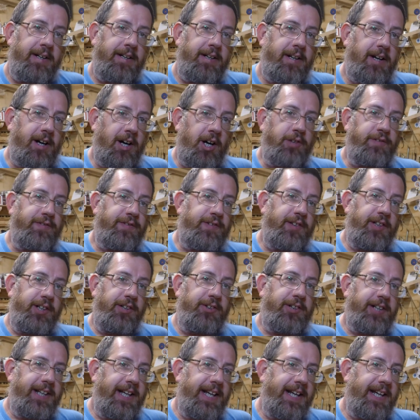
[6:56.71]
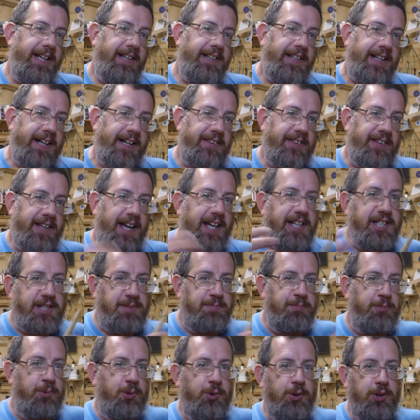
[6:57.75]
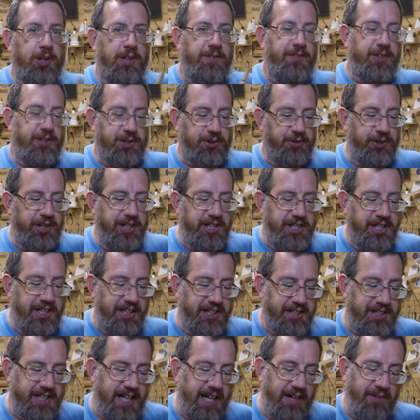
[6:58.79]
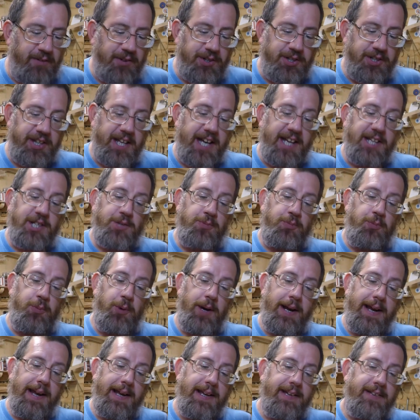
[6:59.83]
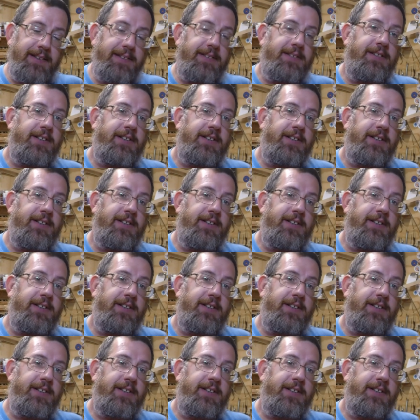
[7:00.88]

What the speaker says: Now hopefully you can hear that. That's more of a screeching sound. So that's where